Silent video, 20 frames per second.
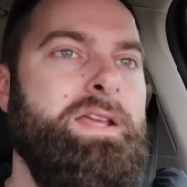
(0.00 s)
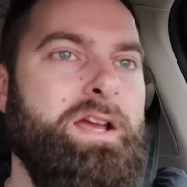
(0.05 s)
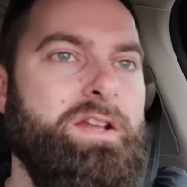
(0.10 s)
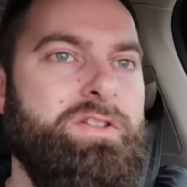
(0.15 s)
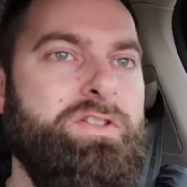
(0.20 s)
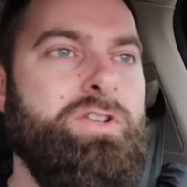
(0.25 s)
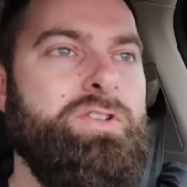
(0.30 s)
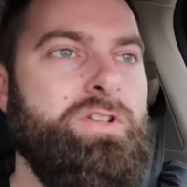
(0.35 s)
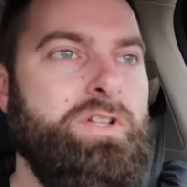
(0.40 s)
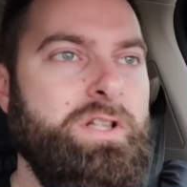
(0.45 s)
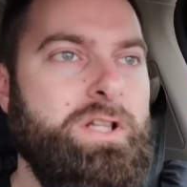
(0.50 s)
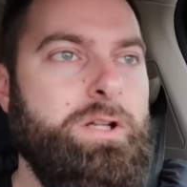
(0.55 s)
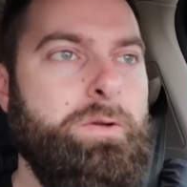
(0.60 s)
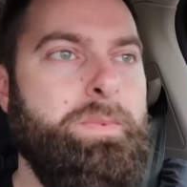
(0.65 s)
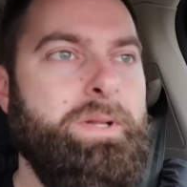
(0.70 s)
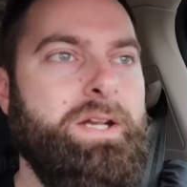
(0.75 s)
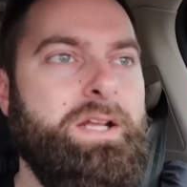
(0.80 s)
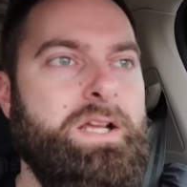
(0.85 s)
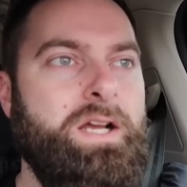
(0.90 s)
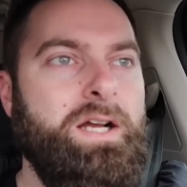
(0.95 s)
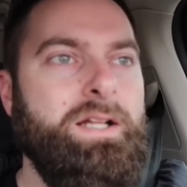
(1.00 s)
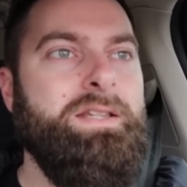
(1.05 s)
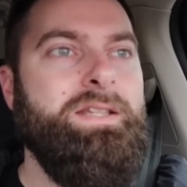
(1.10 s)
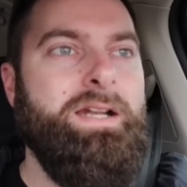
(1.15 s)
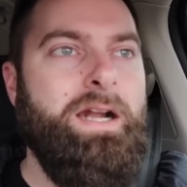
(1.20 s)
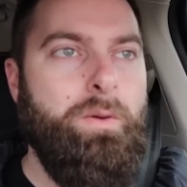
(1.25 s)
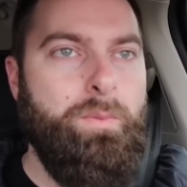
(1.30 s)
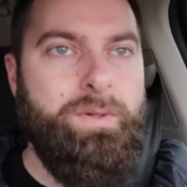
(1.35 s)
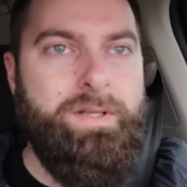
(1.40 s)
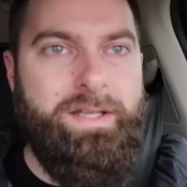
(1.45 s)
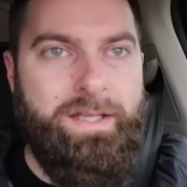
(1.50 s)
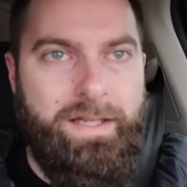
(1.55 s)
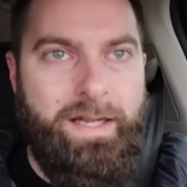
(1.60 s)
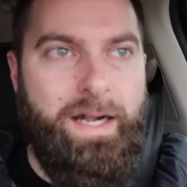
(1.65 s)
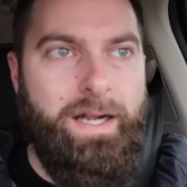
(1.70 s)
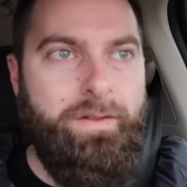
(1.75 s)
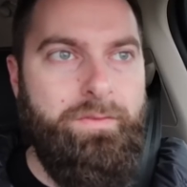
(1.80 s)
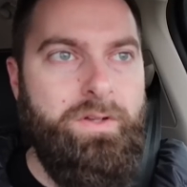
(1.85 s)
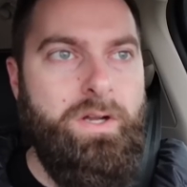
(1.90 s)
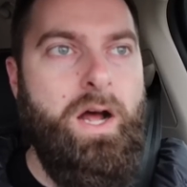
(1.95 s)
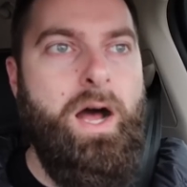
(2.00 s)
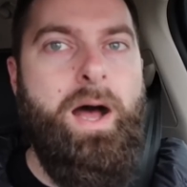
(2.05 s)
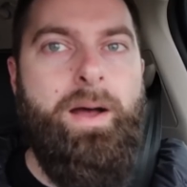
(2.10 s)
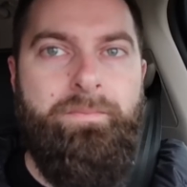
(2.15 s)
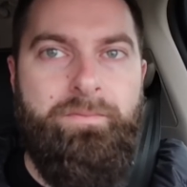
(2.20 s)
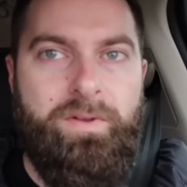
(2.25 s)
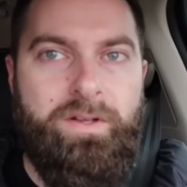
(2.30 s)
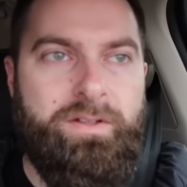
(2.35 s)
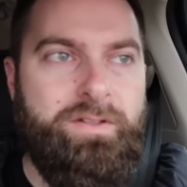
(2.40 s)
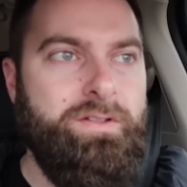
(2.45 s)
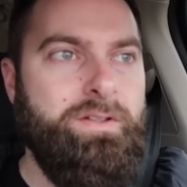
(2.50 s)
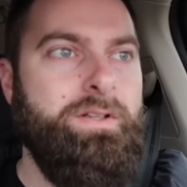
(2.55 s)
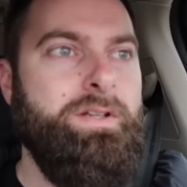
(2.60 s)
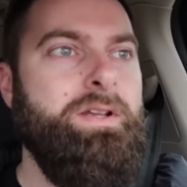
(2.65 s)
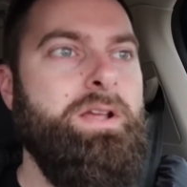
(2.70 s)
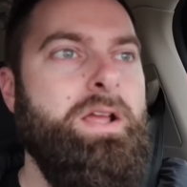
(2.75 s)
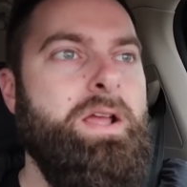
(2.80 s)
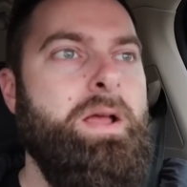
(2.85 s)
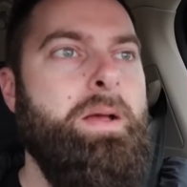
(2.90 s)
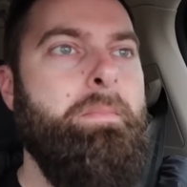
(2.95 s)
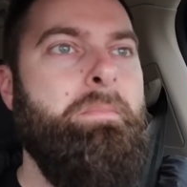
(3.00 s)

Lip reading: Yes, there's a little bit of cut that I would get out of it, obviously,